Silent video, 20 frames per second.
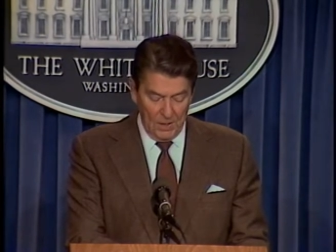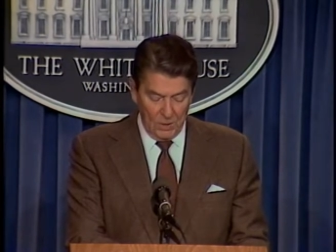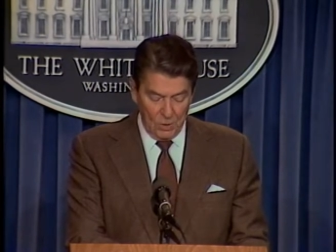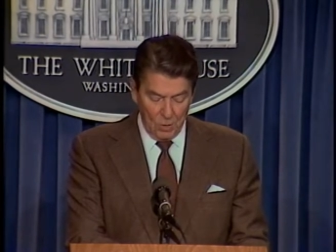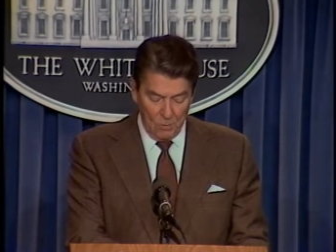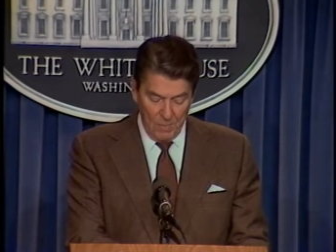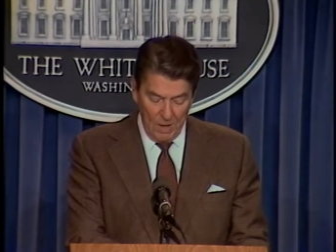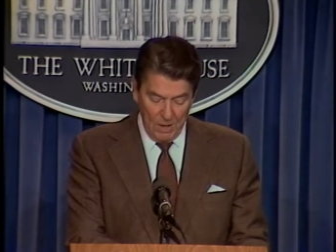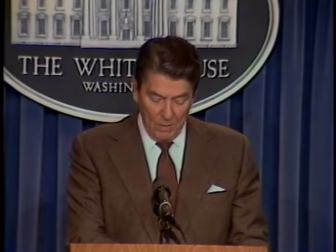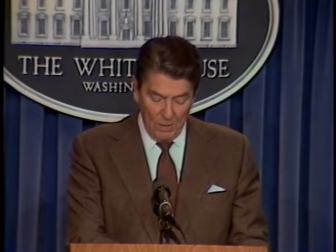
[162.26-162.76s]

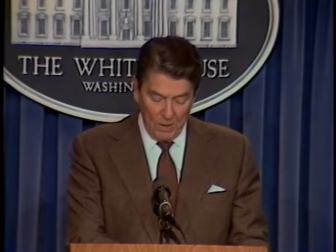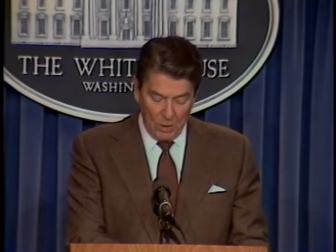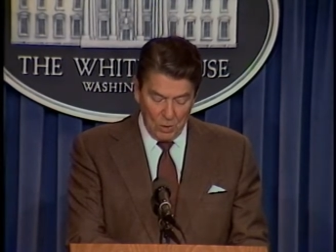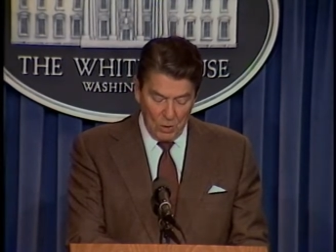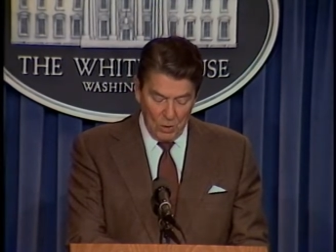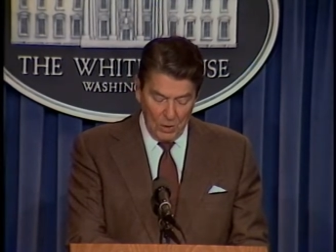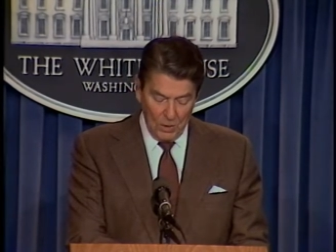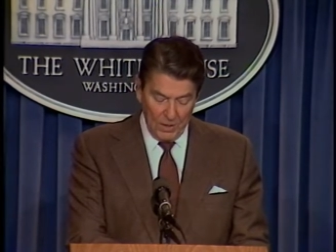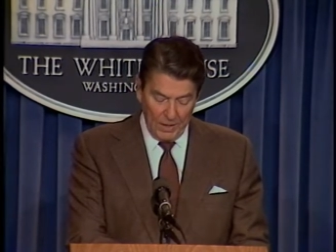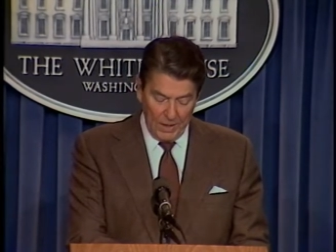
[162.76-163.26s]
You may
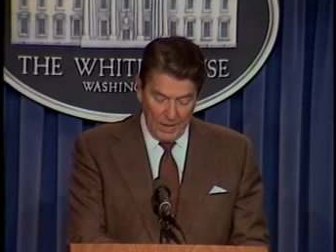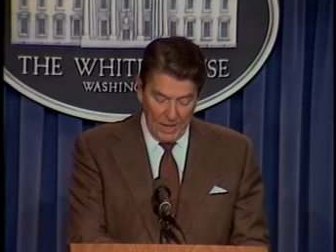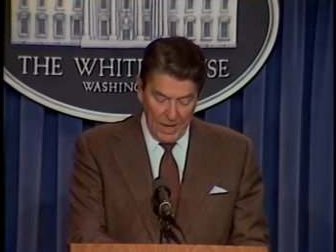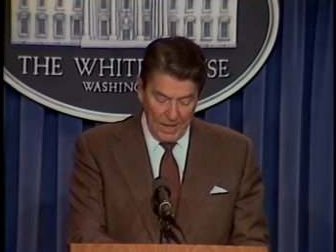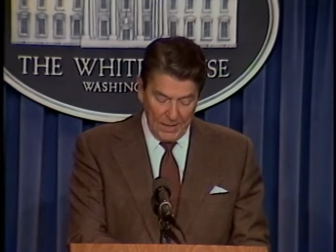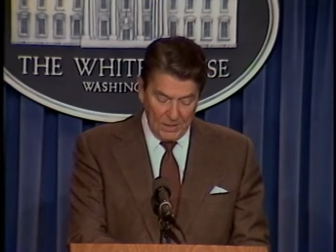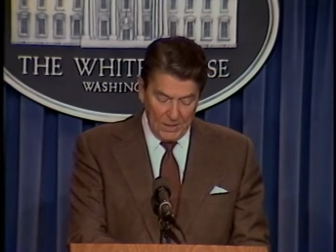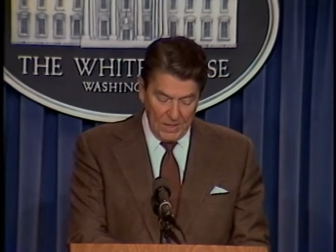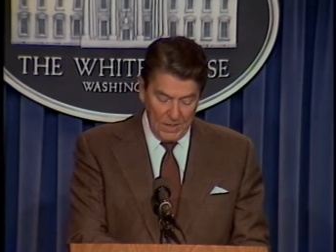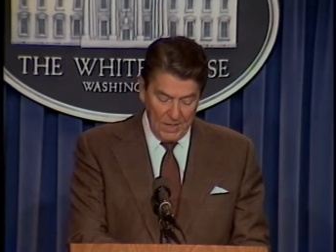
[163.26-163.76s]
recall that in
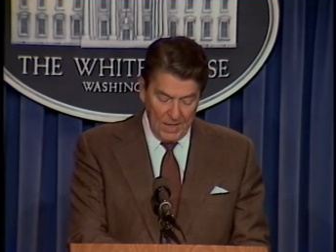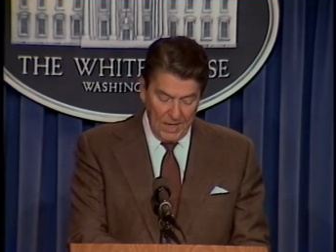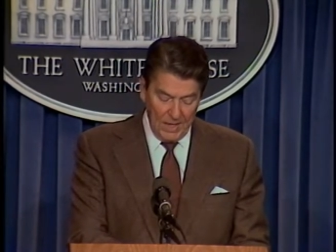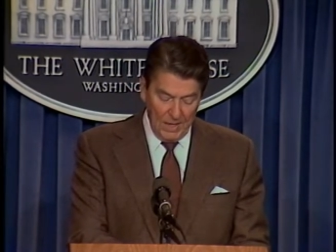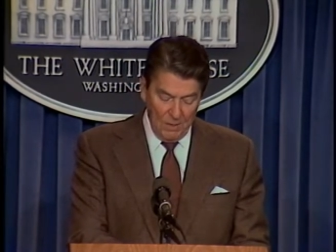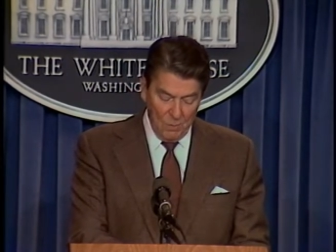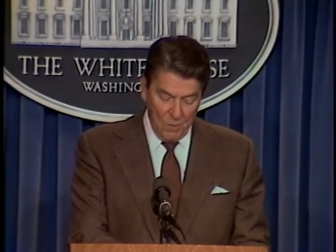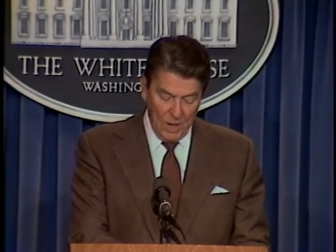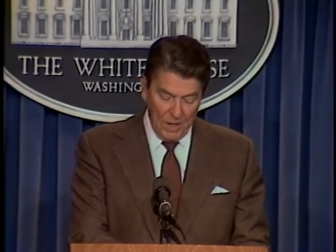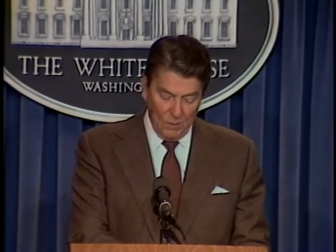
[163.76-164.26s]

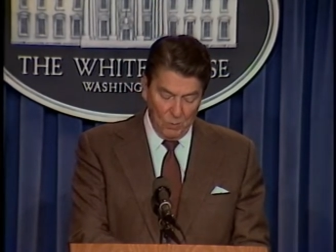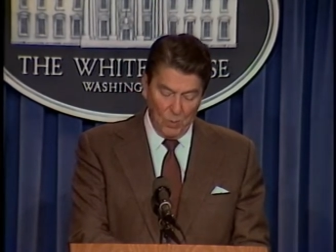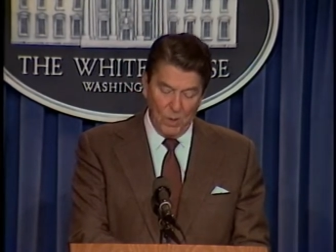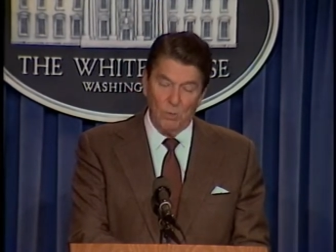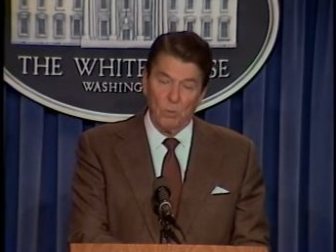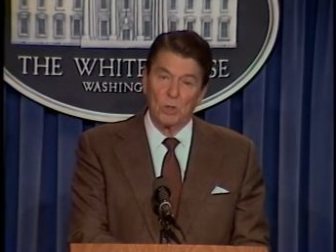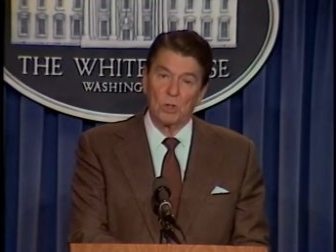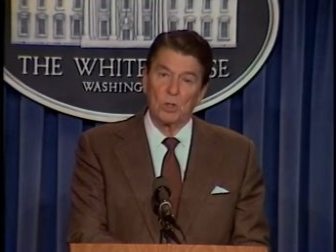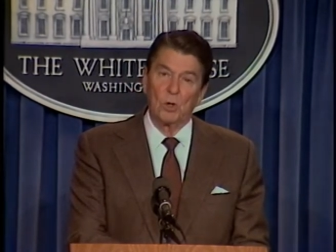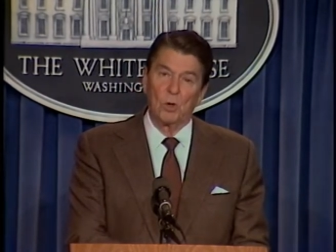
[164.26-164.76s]
1981 we
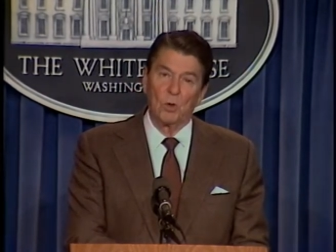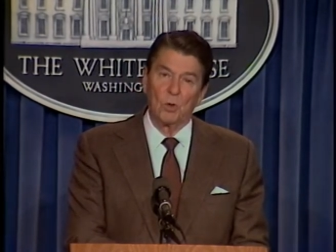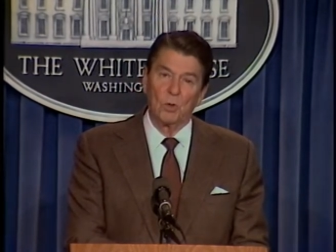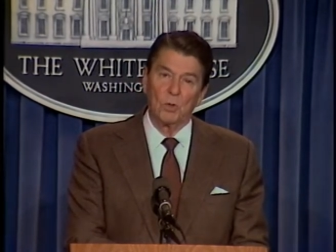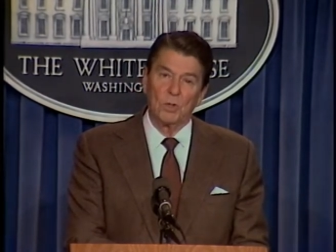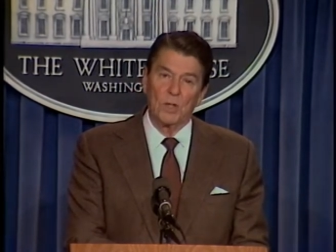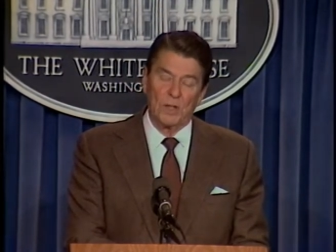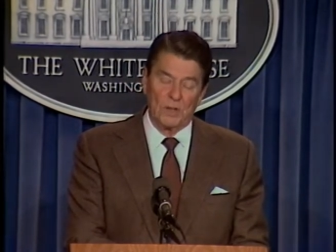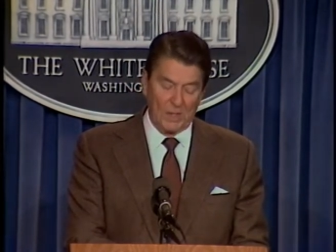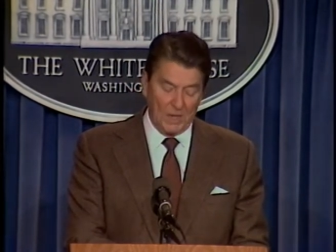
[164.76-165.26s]
were
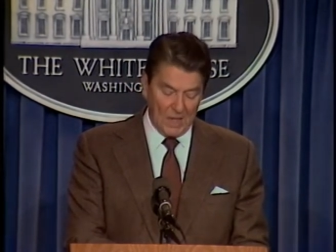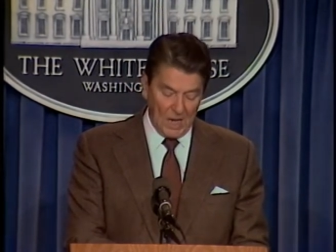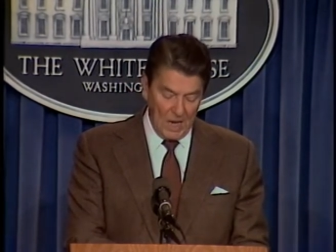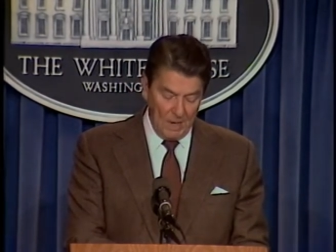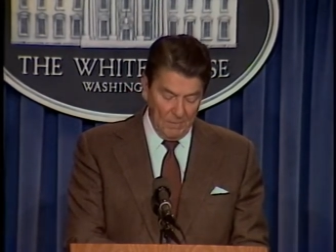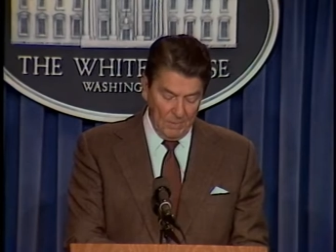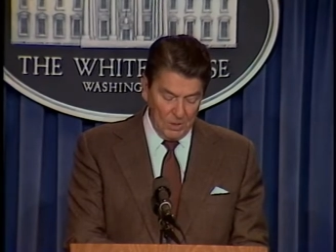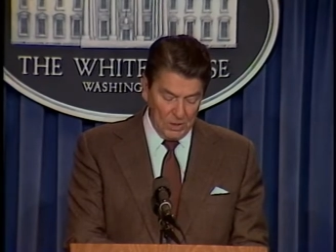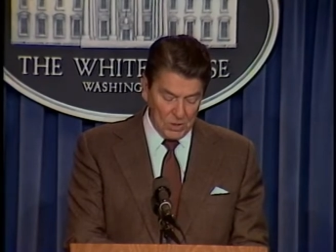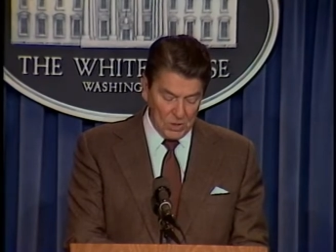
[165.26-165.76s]
told that the
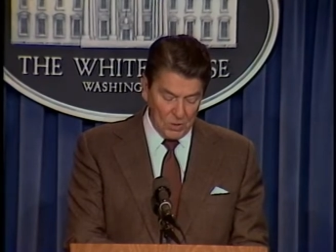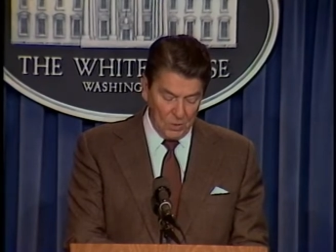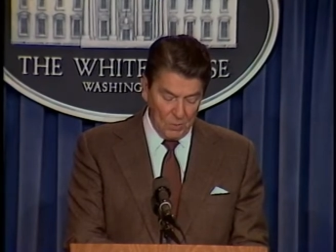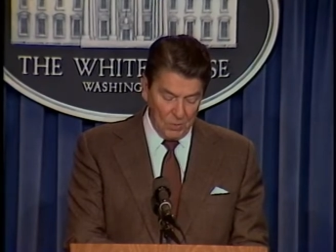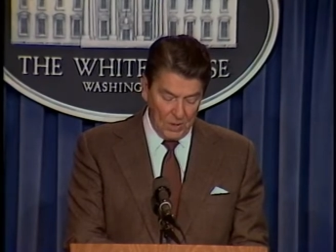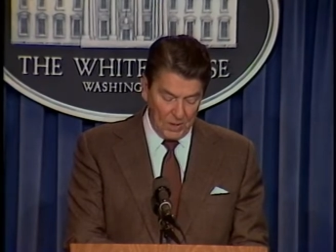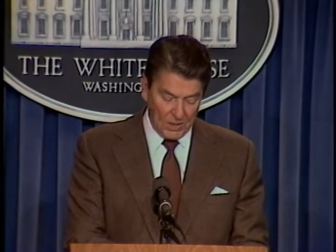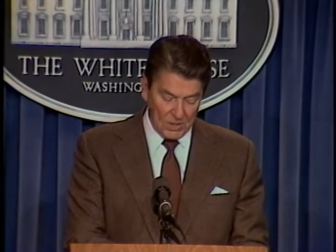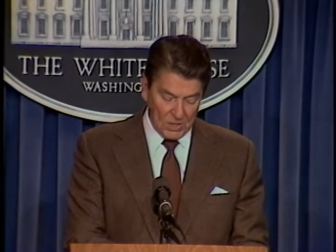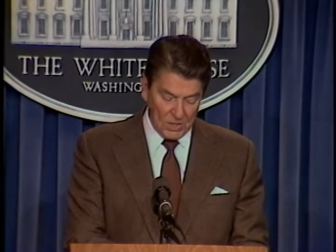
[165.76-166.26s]
communist
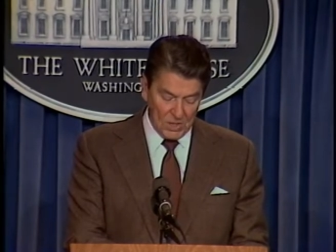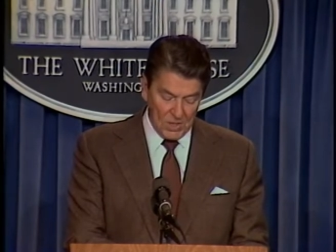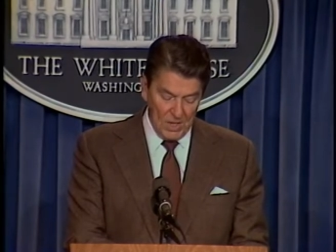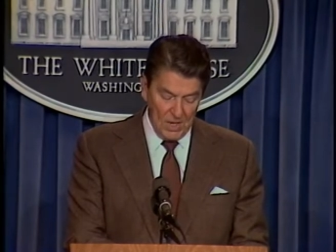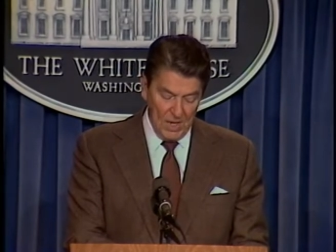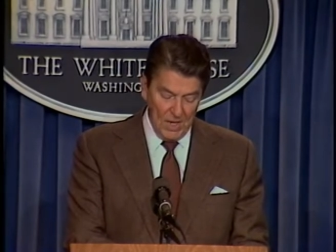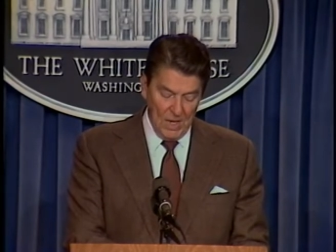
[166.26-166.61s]
guerrillas